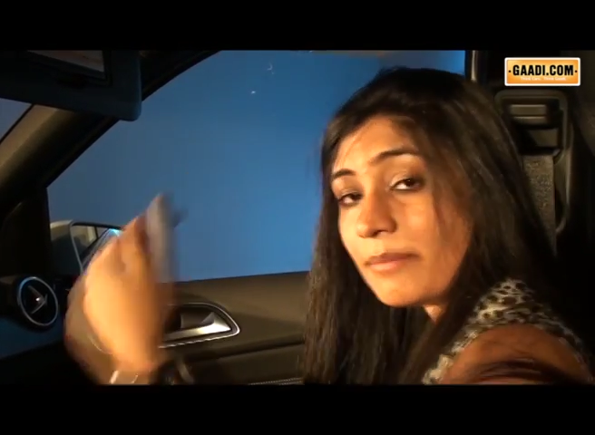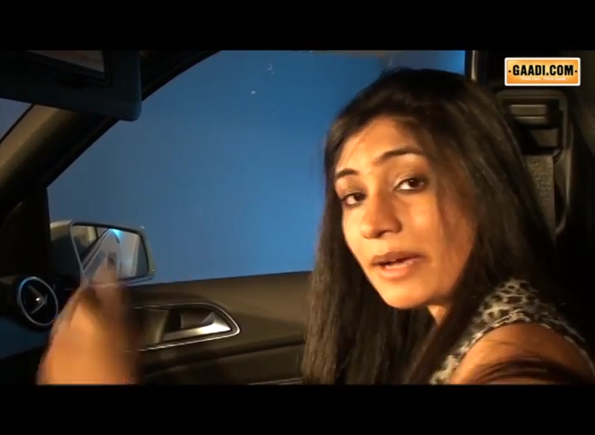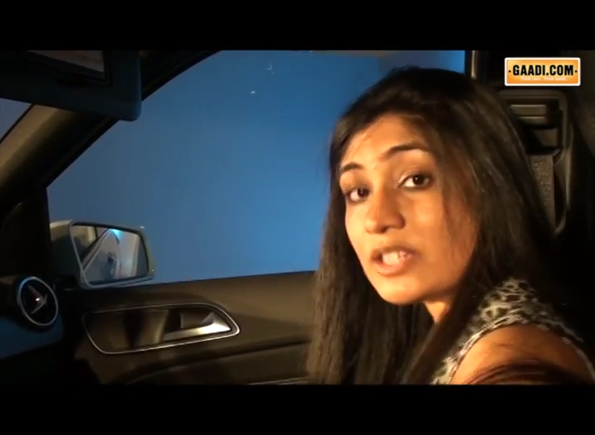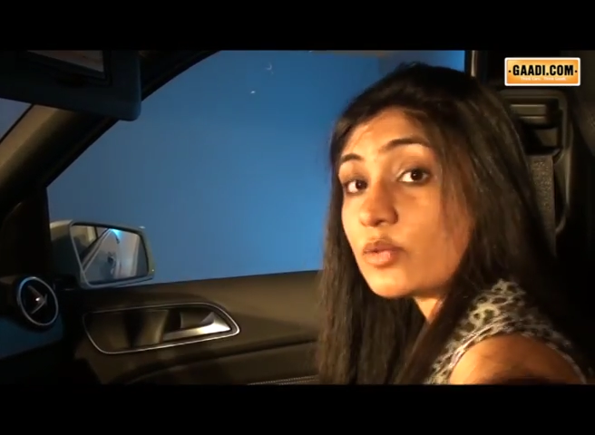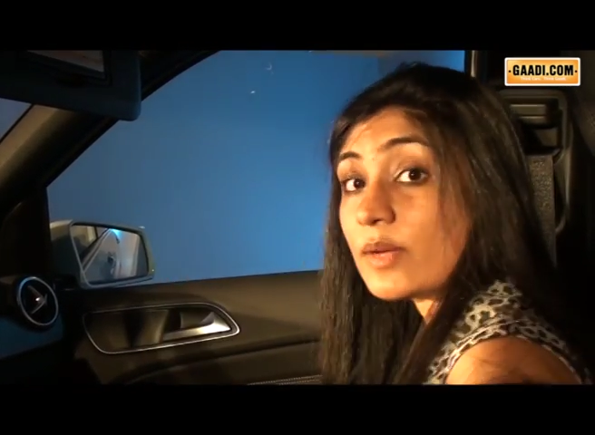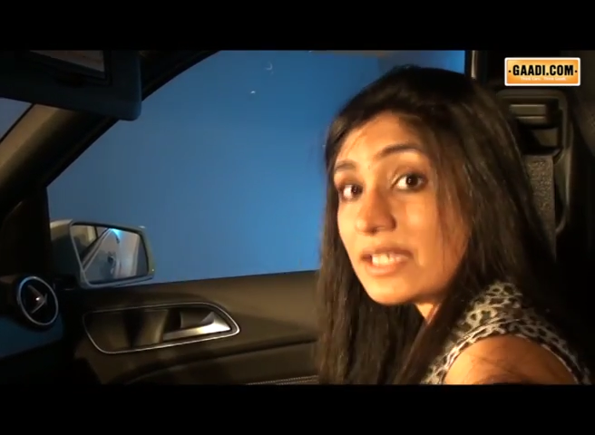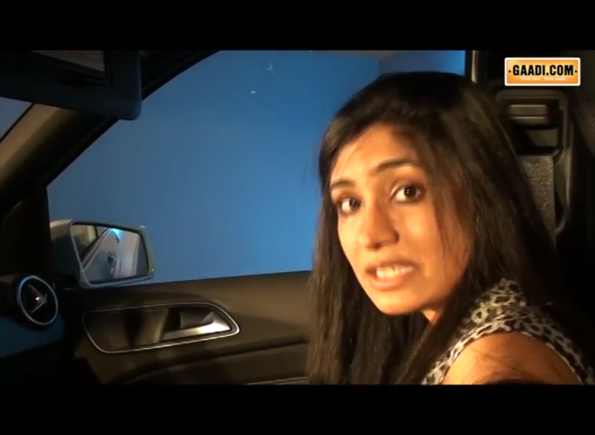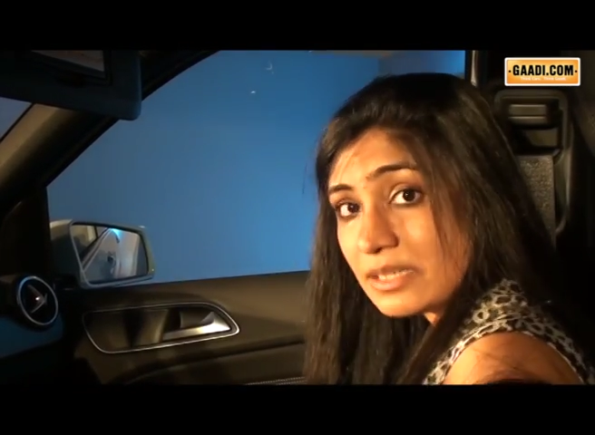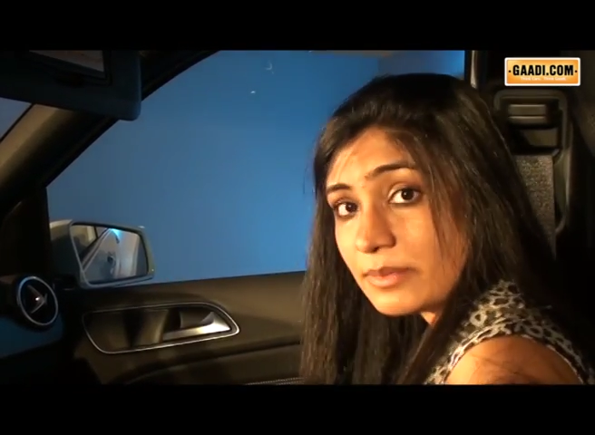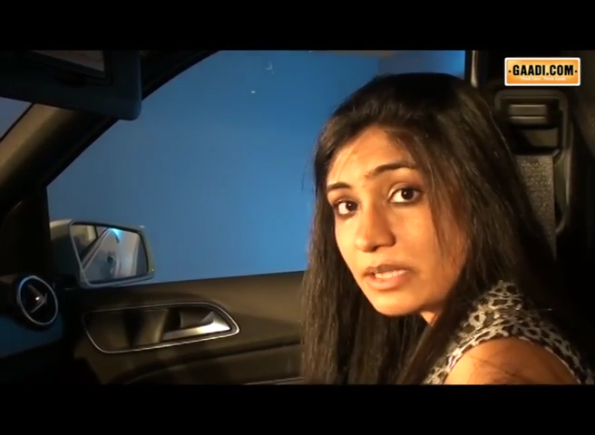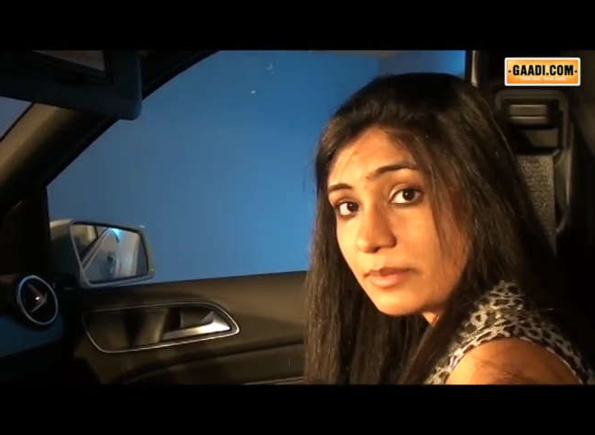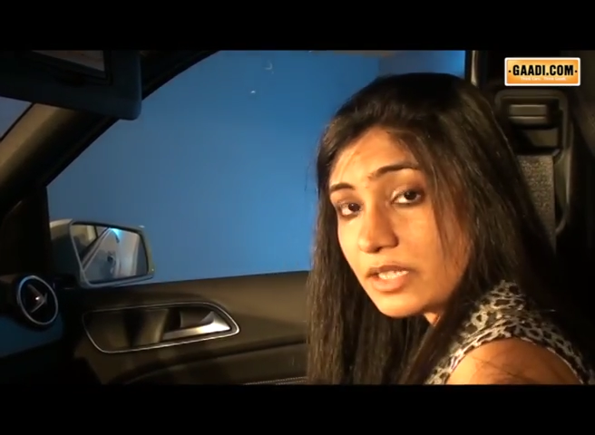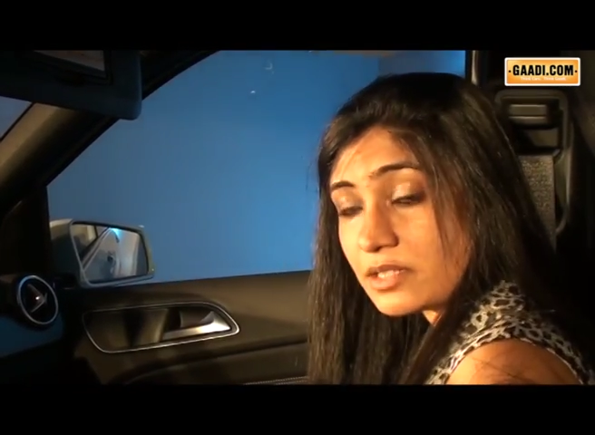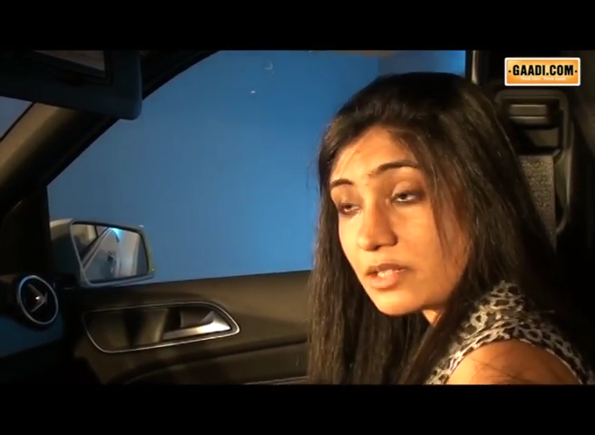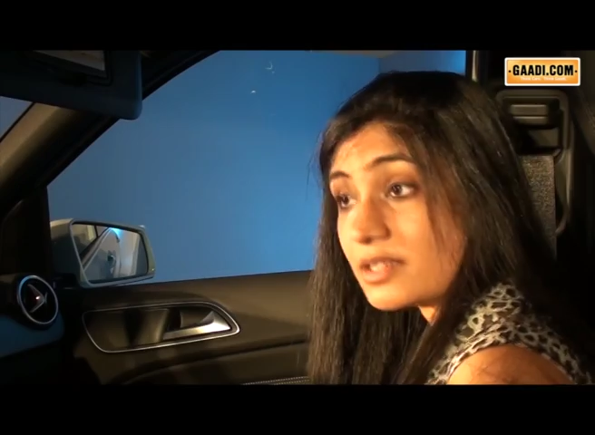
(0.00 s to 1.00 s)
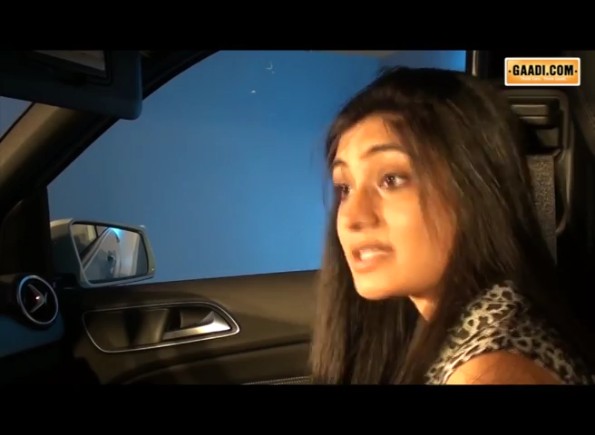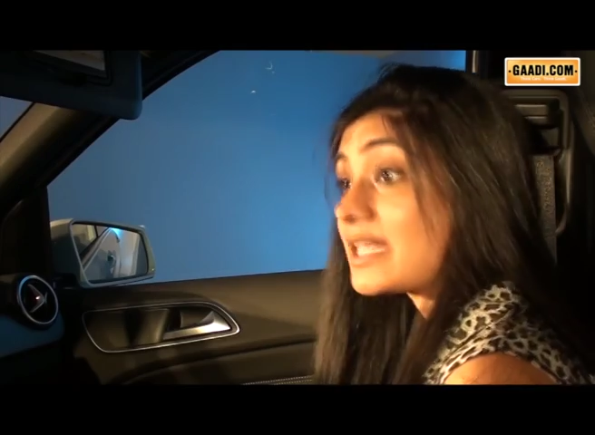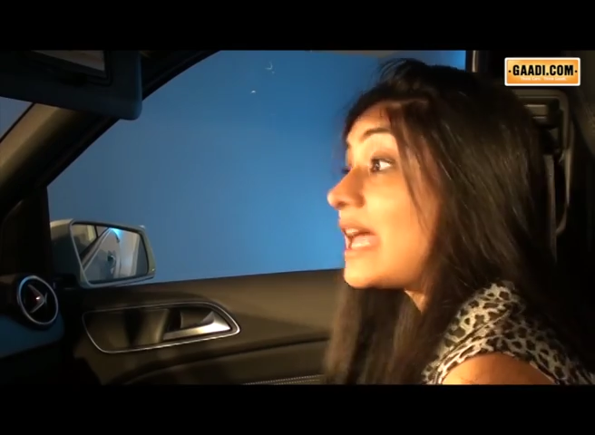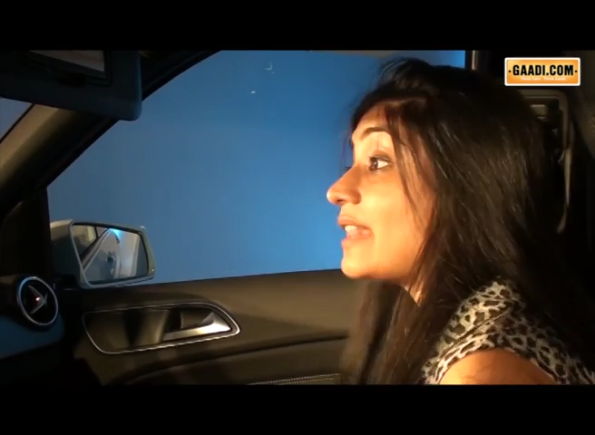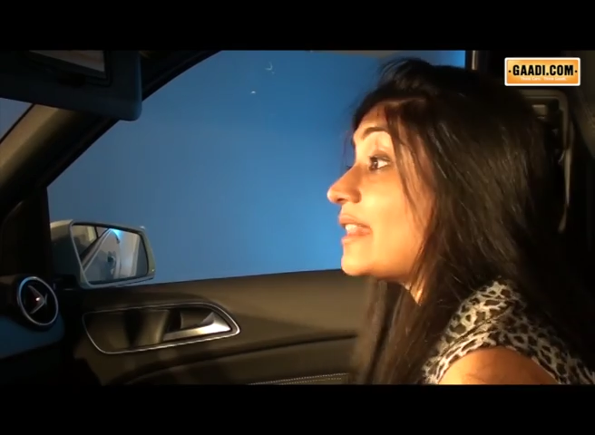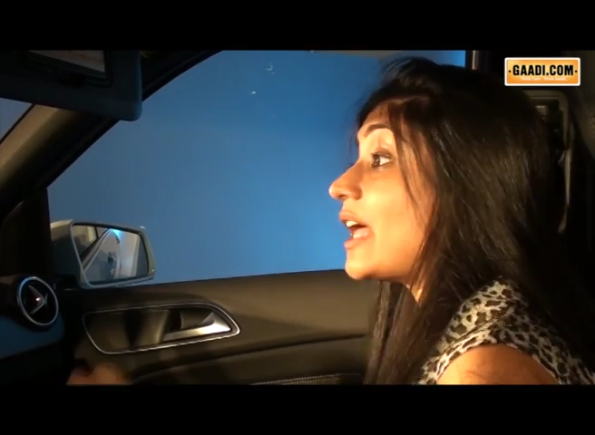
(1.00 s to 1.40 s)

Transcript: by 20mm.